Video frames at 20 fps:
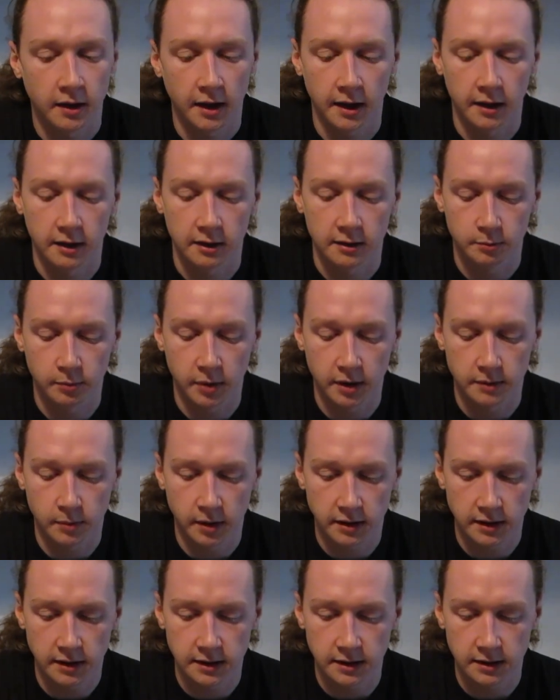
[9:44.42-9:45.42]
And
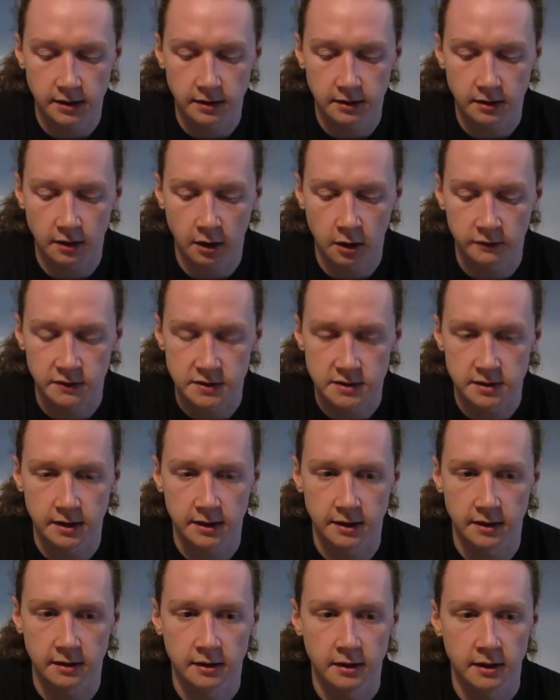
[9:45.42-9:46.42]
but he
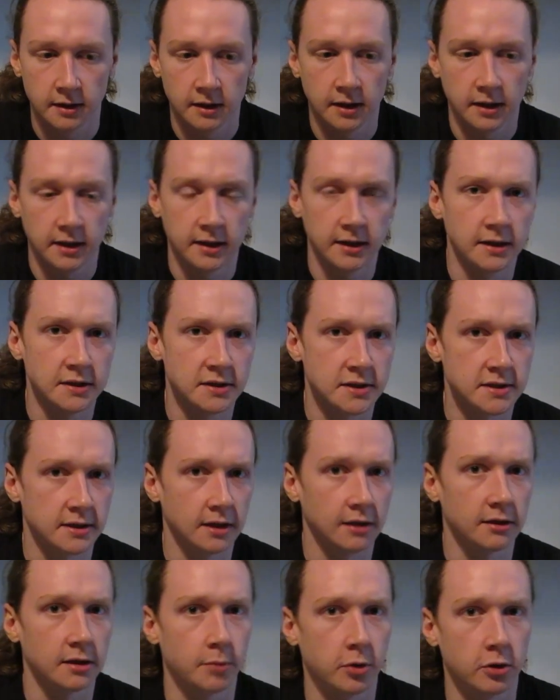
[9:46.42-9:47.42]
obviously, he's
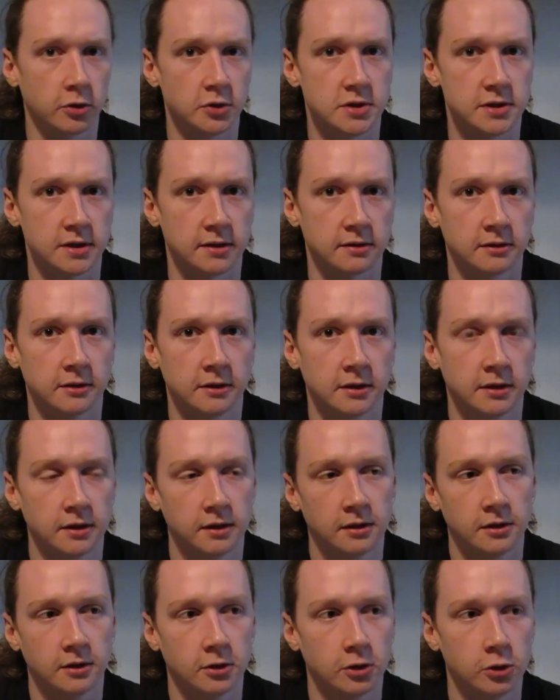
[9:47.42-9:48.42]
still the person
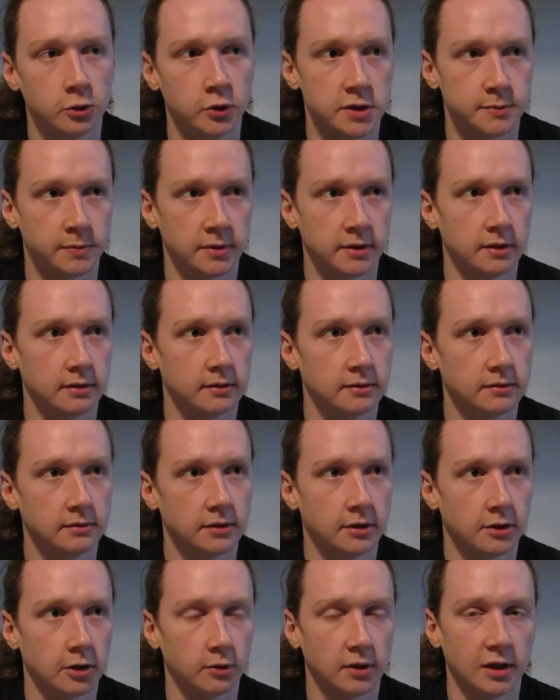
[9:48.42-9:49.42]
who has been,
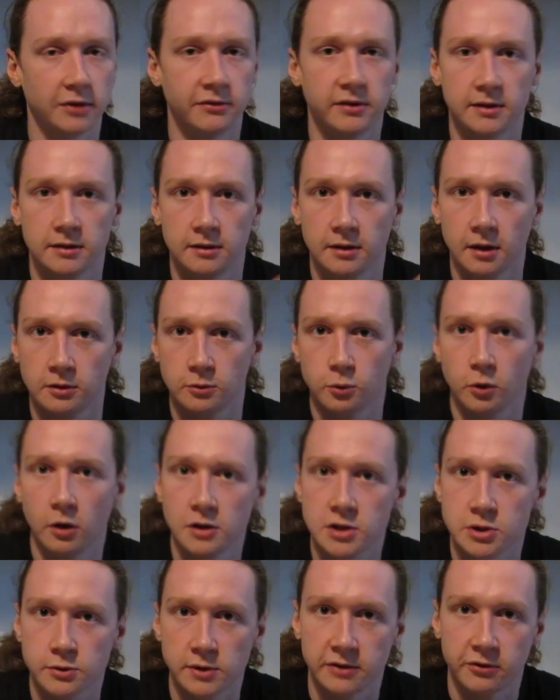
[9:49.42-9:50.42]
you know, living on
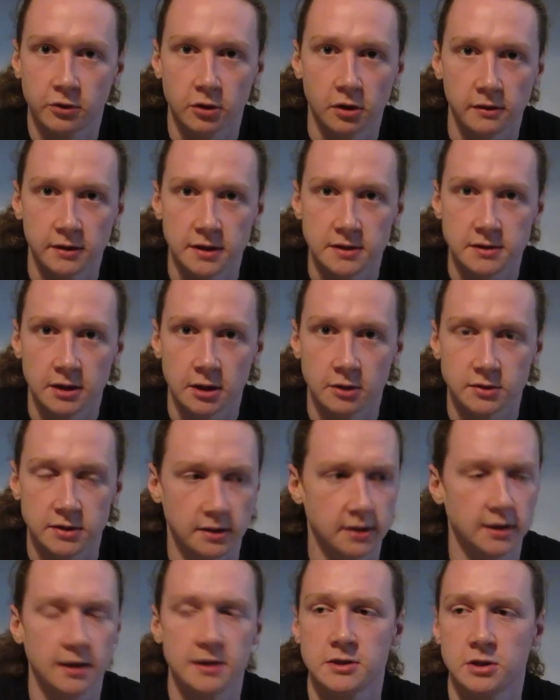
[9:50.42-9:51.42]
Wall Street for all these years,
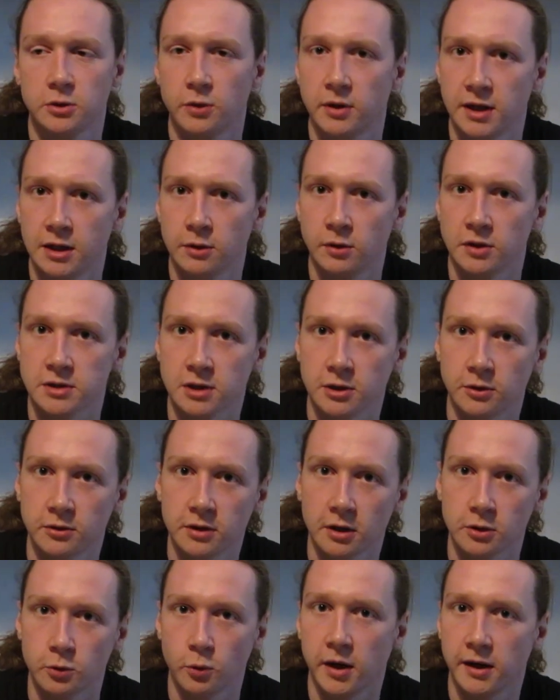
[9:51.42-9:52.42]
and he has no idea what's
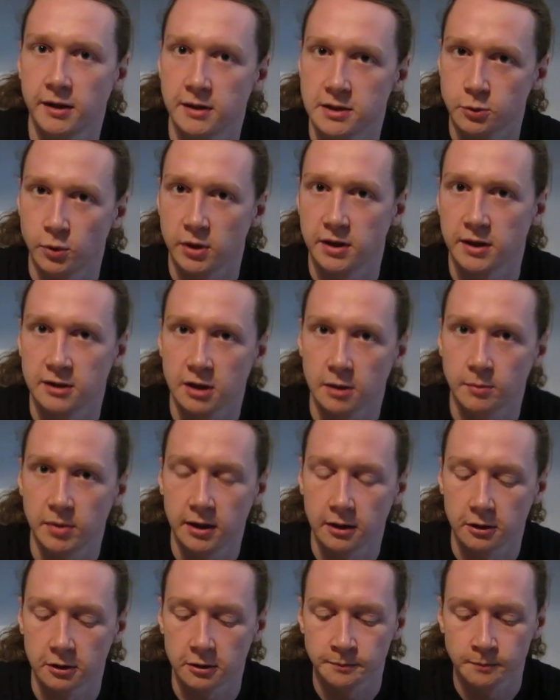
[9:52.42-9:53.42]
going on, why he's waking up
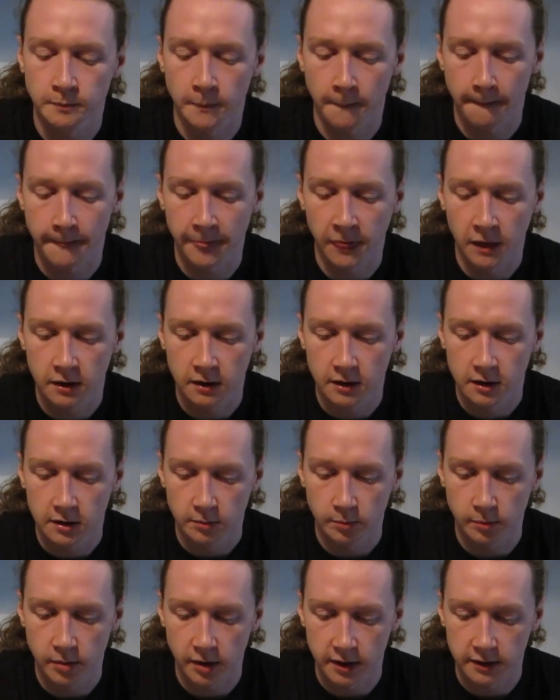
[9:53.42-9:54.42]
here.
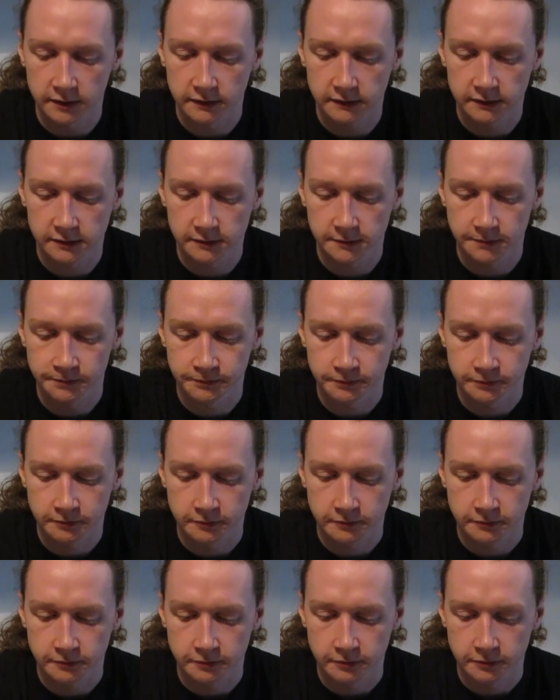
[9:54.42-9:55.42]
But
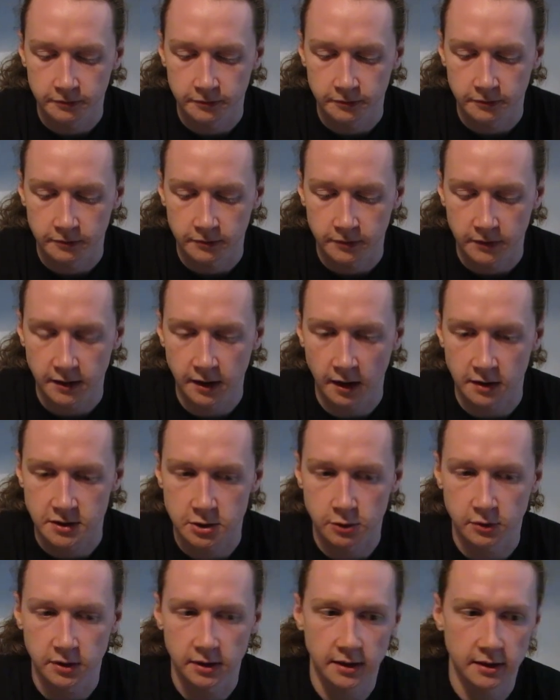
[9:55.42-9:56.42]
yeah,
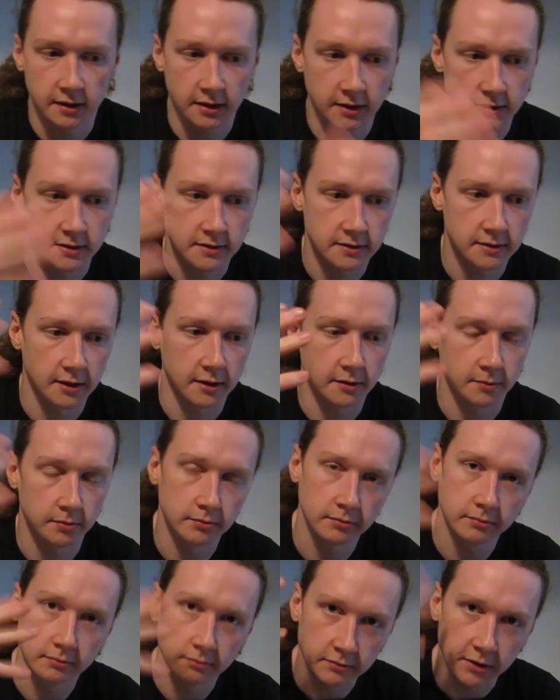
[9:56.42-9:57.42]
so his
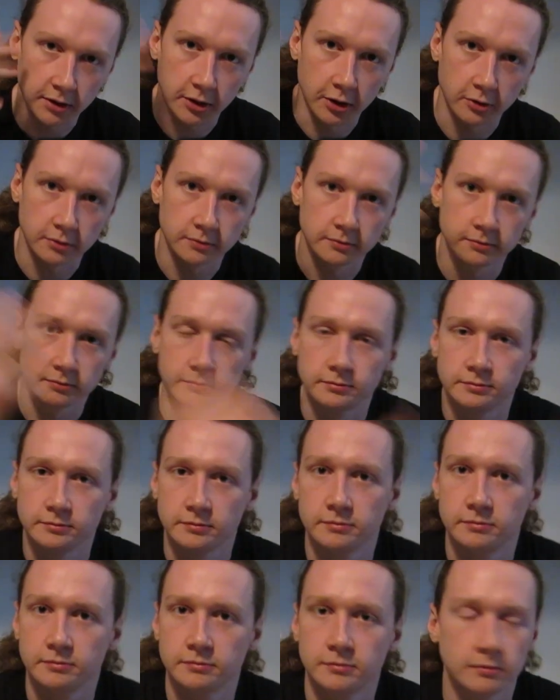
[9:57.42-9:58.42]
you know,
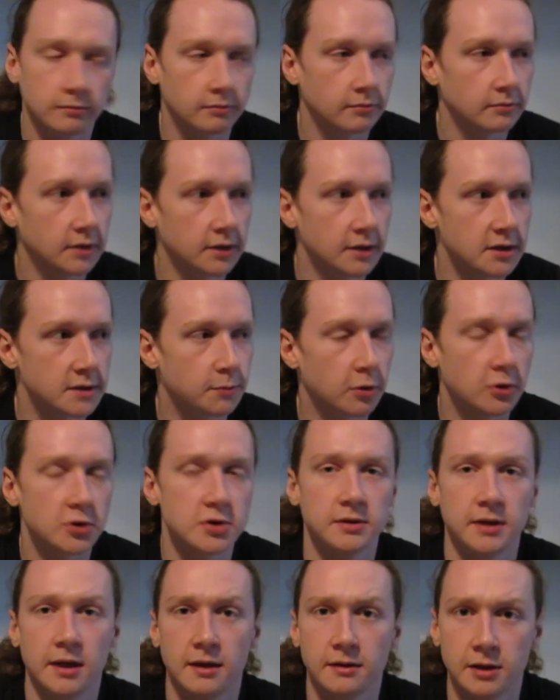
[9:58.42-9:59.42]
his
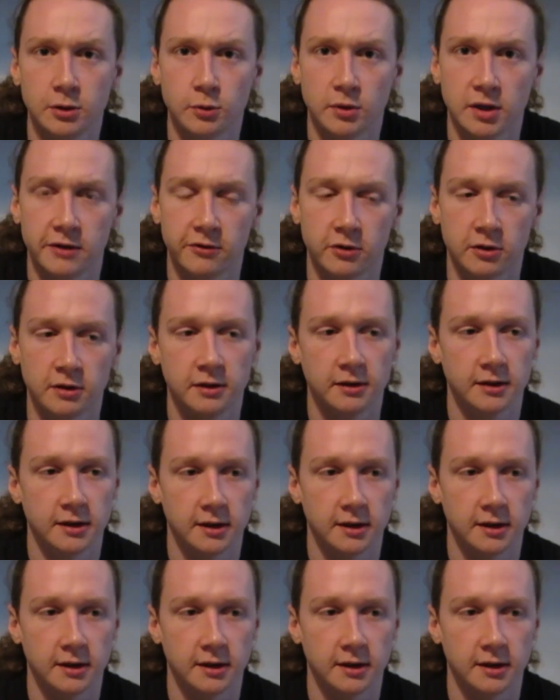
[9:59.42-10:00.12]
personality, whatever,